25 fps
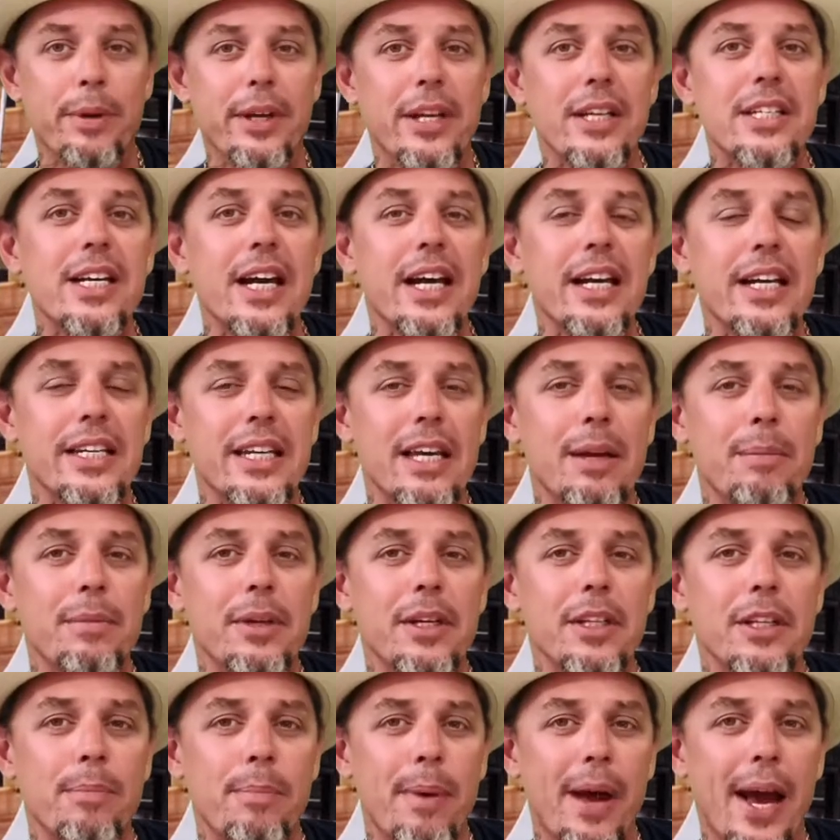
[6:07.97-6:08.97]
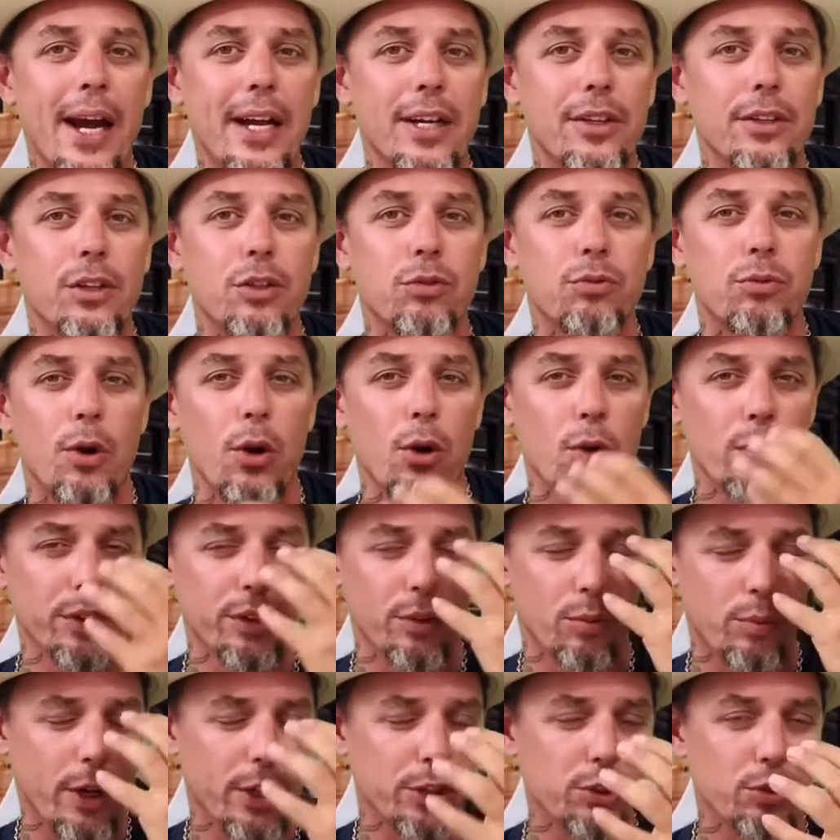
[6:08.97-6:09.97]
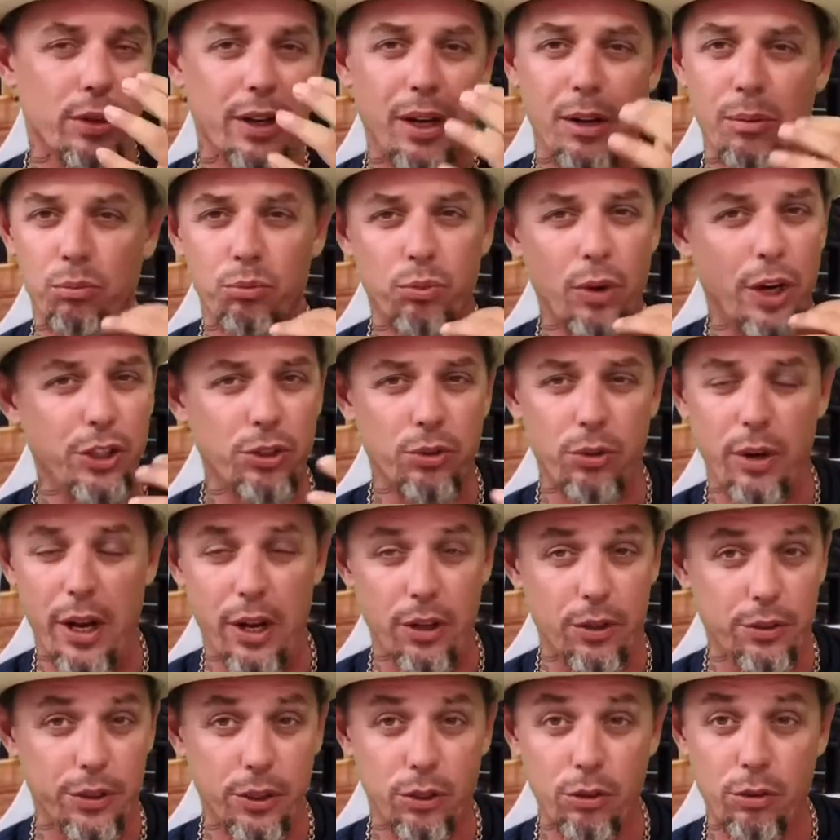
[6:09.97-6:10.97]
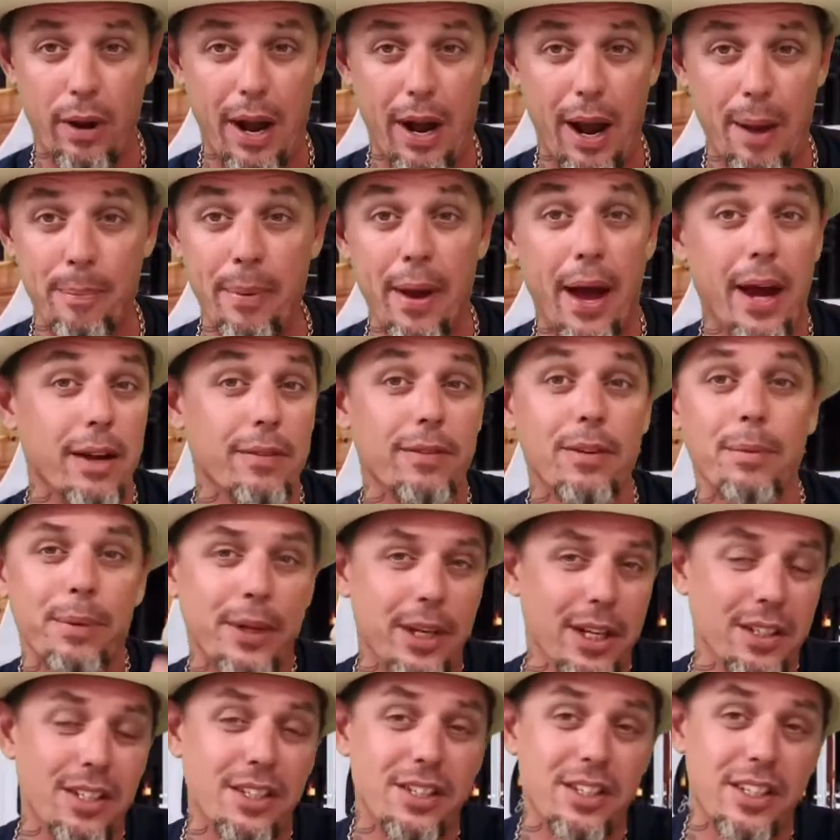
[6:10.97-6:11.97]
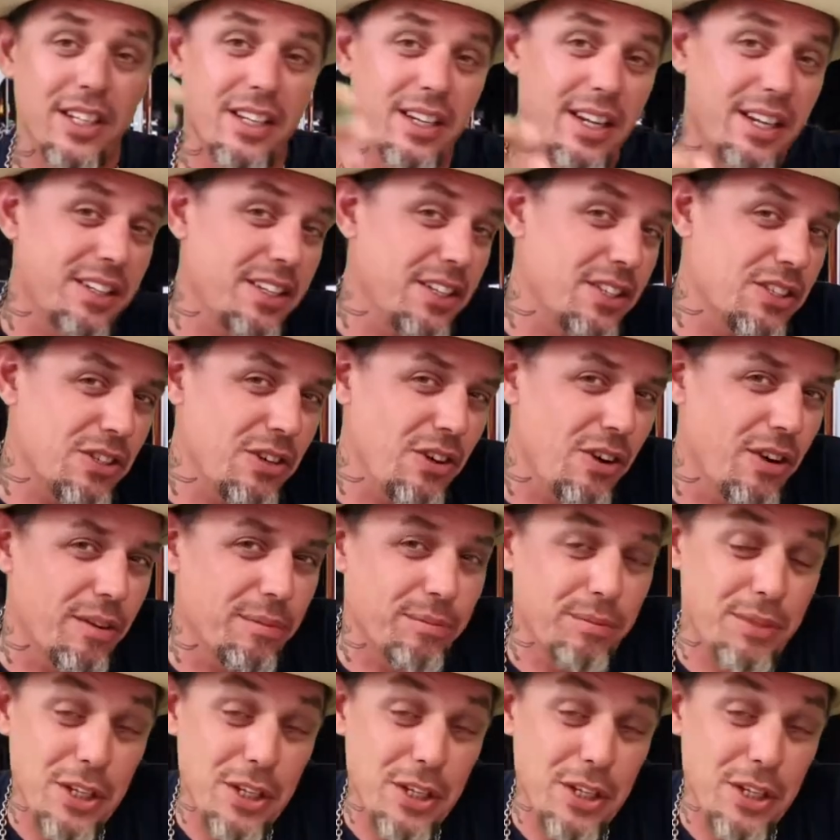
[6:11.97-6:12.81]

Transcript: It's kind of getting me in the back of the throat and the retrohaling the crap out of it because it's a Connecticut cigar.